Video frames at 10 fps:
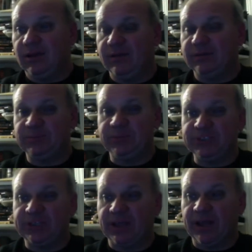It's
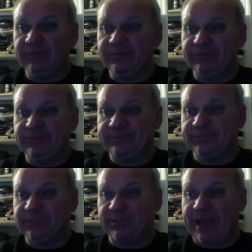music you love.
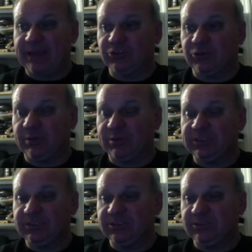It's a band you grew up
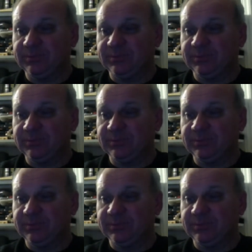listening to.